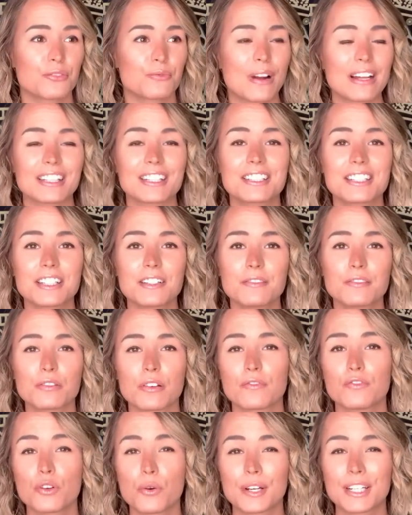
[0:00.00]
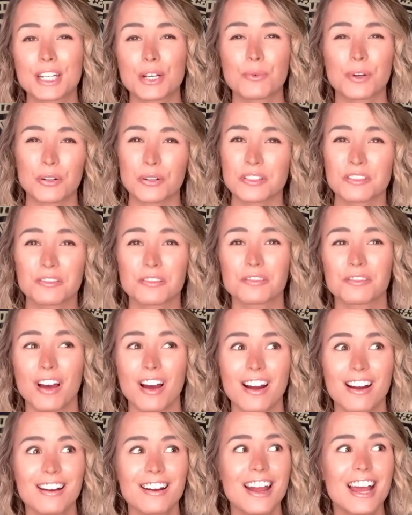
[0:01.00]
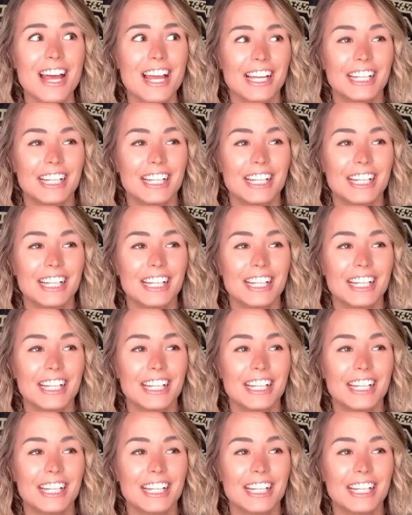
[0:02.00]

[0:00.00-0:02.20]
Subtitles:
relatives who have no idea what crystals are,